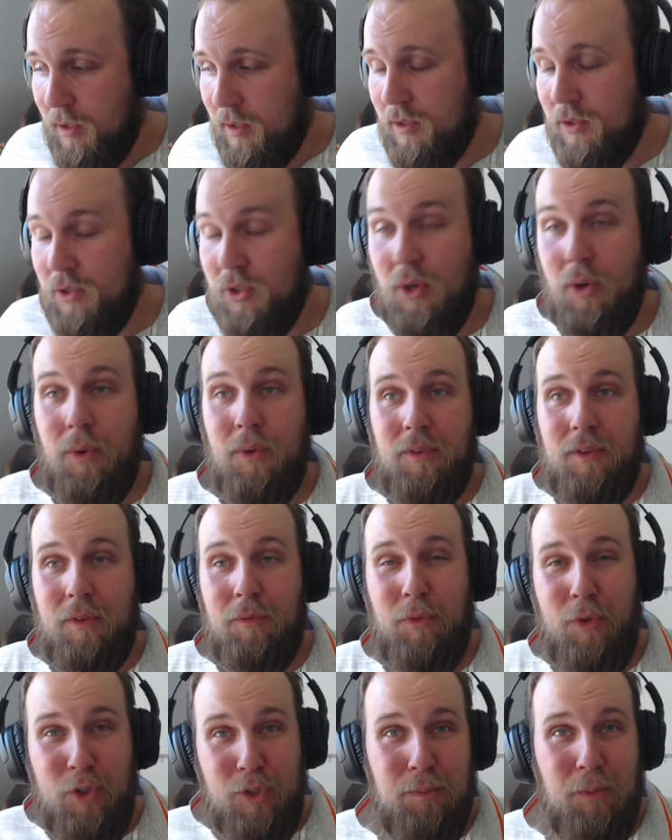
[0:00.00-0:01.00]
So the
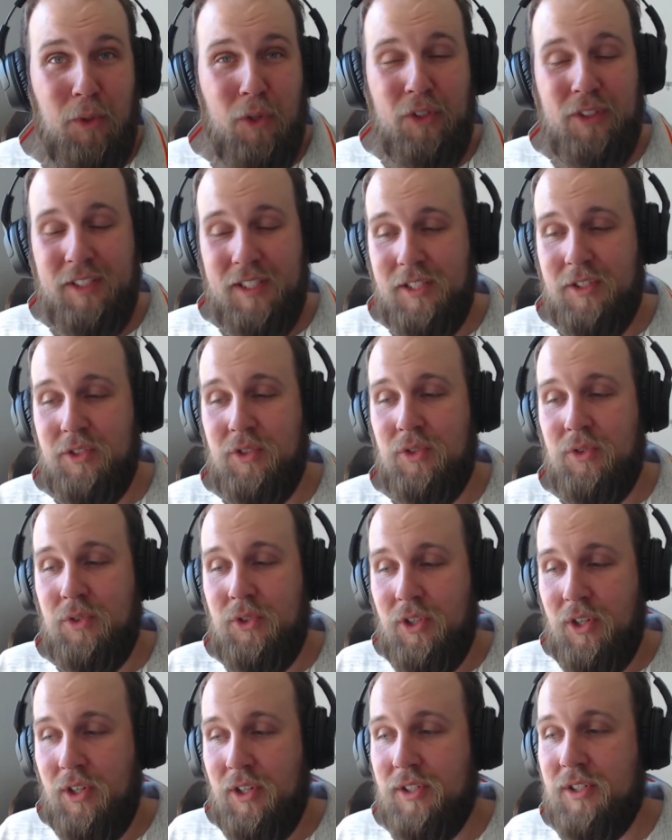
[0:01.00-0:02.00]
first point is to
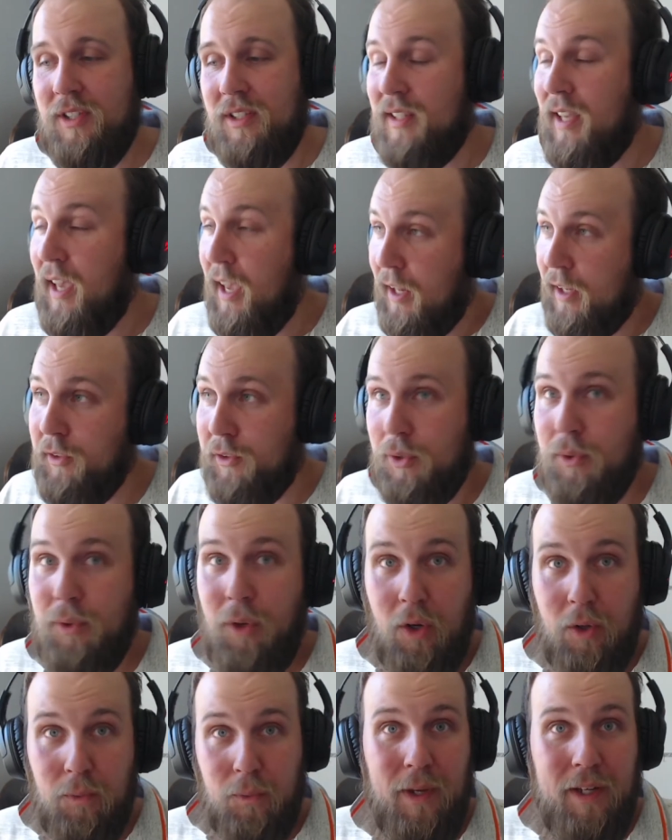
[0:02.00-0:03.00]
just tell you
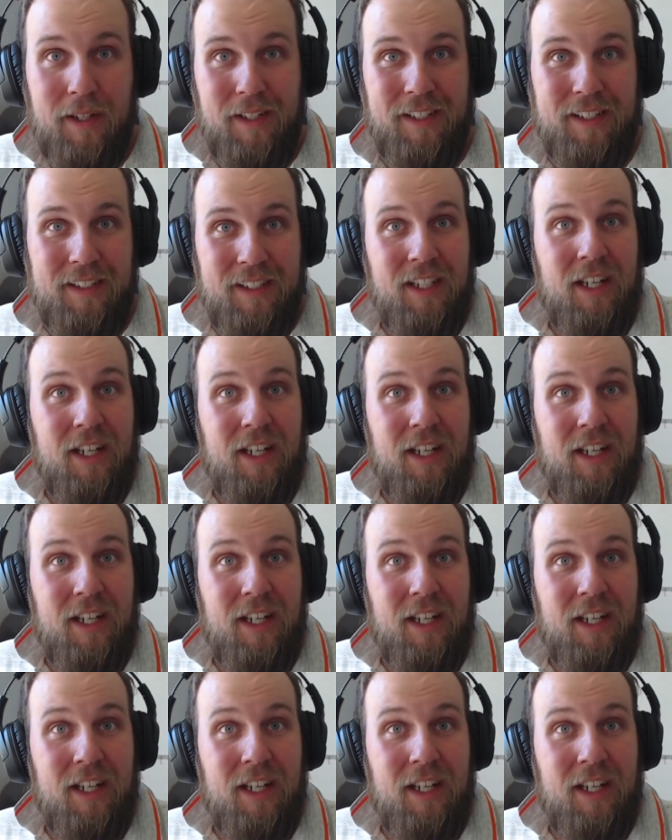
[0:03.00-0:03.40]
already,